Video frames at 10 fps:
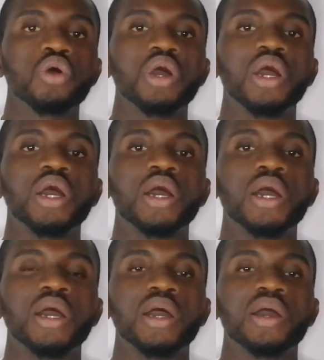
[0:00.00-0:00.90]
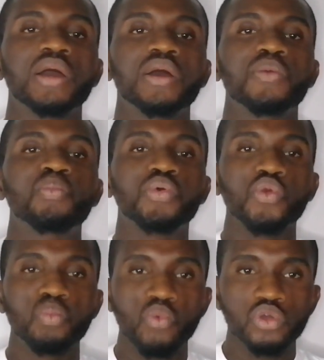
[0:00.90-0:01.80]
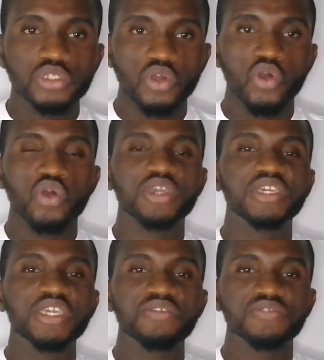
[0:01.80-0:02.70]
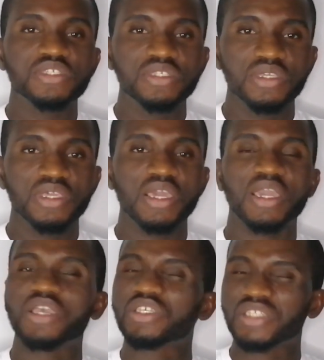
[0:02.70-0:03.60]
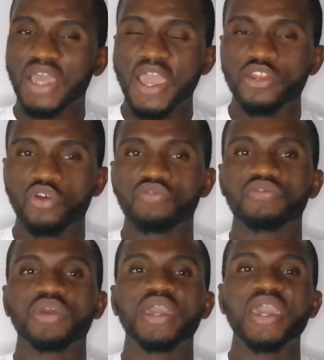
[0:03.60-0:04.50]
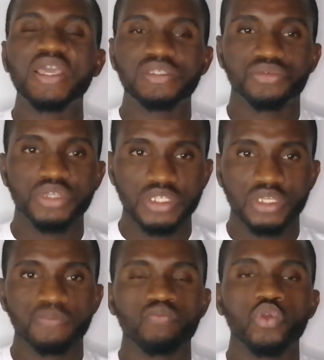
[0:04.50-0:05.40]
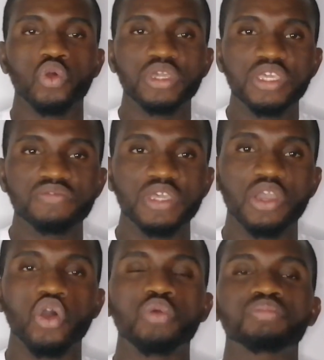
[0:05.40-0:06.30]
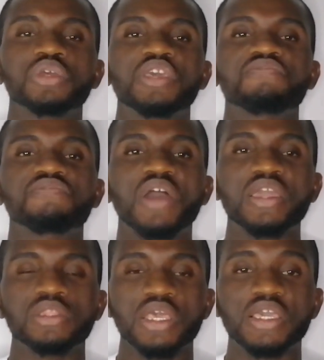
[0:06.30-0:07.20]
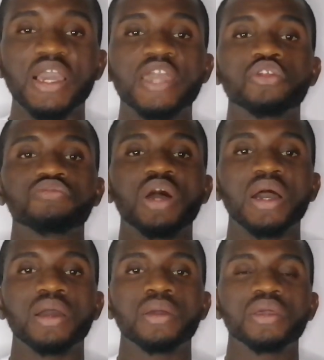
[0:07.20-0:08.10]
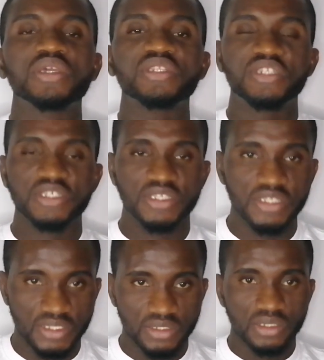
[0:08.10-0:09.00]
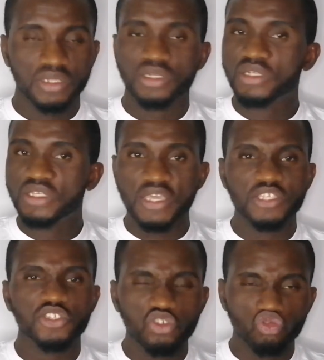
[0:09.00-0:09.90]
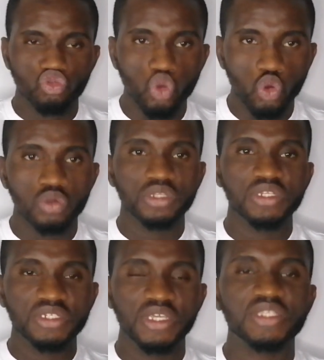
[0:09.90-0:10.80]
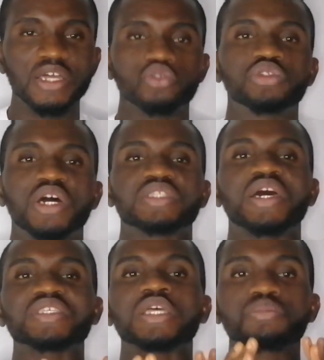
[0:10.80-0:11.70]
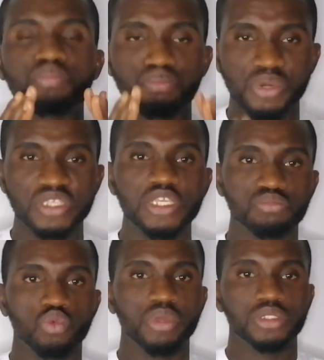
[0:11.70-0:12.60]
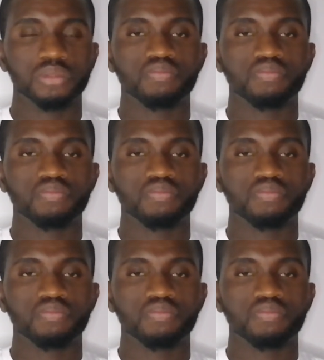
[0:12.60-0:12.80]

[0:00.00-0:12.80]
uh, promotes or gives a kind of health risk or gives a, a, fine, a kind of a disease. There is no data to that as at present moment.